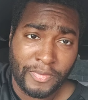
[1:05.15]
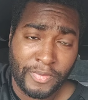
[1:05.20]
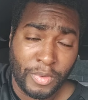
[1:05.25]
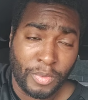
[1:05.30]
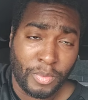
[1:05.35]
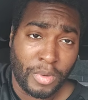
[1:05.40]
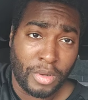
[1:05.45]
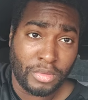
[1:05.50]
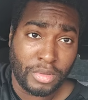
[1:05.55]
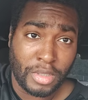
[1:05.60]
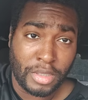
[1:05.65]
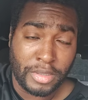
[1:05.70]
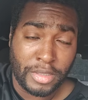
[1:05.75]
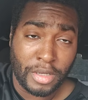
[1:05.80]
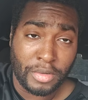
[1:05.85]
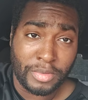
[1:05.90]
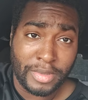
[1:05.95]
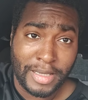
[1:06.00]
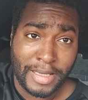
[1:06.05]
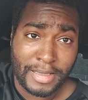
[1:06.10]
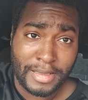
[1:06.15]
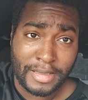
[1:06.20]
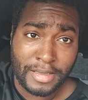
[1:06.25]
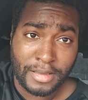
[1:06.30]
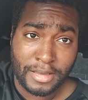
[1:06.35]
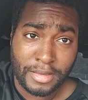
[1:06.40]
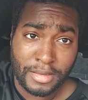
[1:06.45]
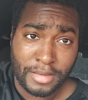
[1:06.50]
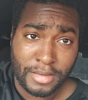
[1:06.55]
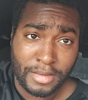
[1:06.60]
for wanting to donate
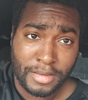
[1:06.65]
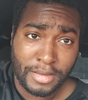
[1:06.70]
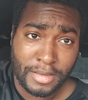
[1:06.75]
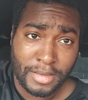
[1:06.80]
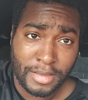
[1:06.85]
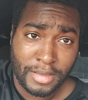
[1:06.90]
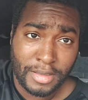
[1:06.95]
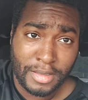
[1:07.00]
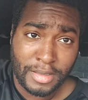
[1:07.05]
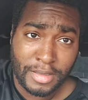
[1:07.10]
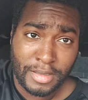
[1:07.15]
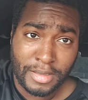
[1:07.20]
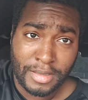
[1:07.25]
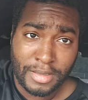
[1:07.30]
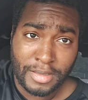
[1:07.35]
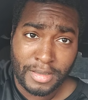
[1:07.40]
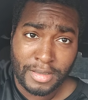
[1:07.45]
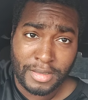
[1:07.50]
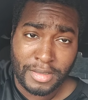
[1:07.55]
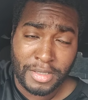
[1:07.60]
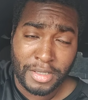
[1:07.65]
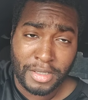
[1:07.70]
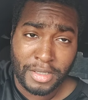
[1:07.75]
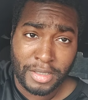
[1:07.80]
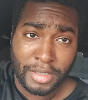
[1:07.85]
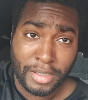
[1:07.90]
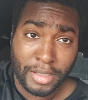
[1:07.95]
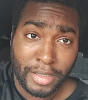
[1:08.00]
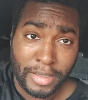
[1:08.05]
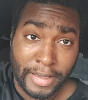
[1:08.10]
to the to
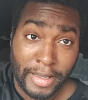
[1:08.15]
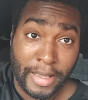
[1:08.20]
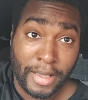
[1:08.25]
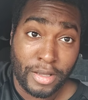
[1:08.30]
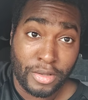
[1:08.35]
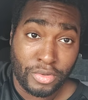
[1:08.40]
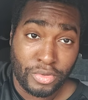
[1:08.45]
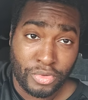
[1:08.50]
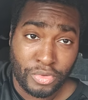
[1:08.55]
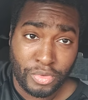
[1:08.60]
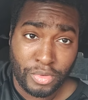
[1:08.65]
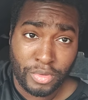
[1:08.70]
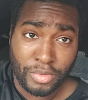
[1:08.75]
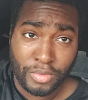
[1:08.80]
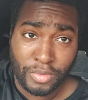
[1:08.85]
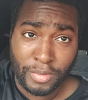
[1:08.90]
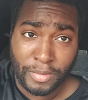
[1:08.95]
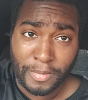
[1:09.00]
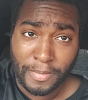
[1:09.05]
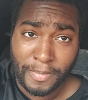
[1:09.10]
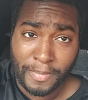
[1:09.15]
the good Andrew.